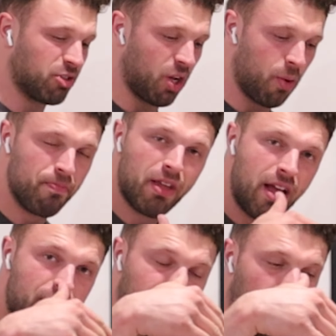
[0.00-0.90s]
So
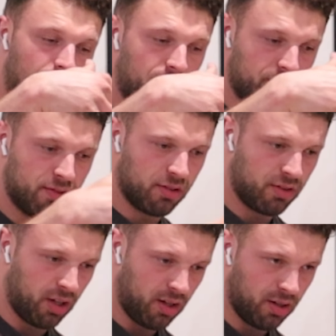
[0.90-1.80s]

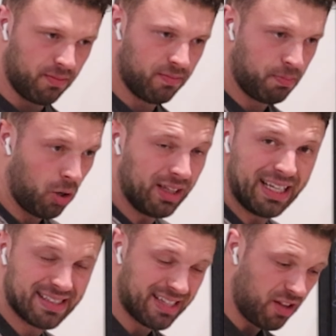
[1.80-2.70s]
the
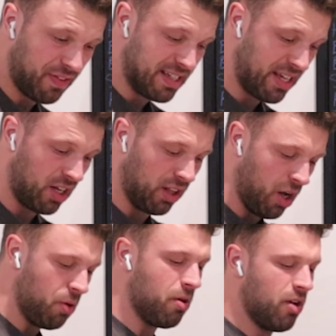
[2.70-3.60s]
pulley itself isn't
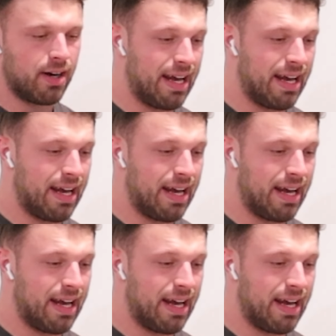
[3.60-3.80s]
low.